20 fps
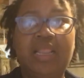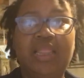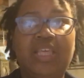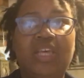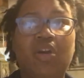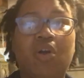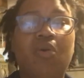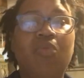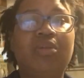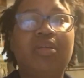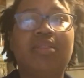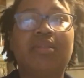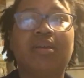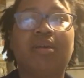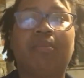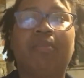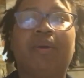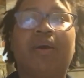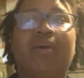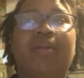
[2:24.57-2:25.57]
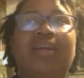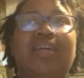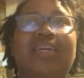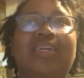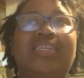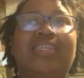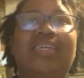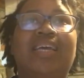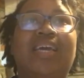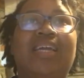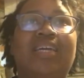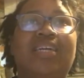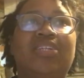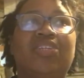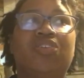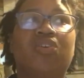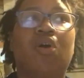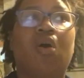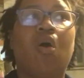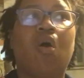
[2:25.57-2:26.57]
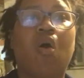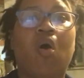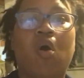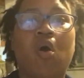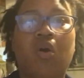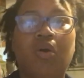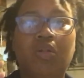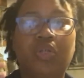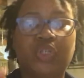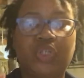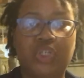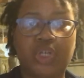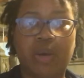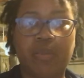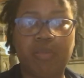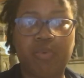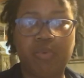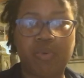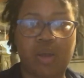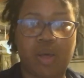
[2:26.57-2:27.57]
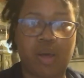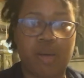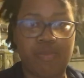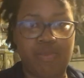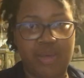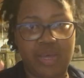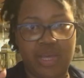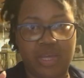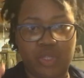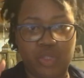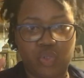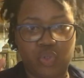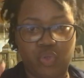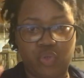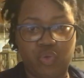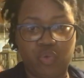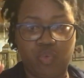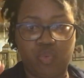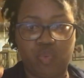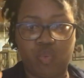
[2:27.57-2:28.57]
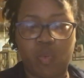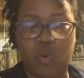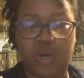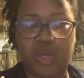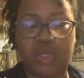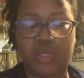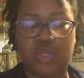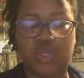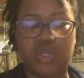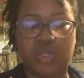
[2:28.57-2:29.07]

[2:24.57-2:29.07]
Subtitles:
The only thing about it is that it's all jumbled up into one,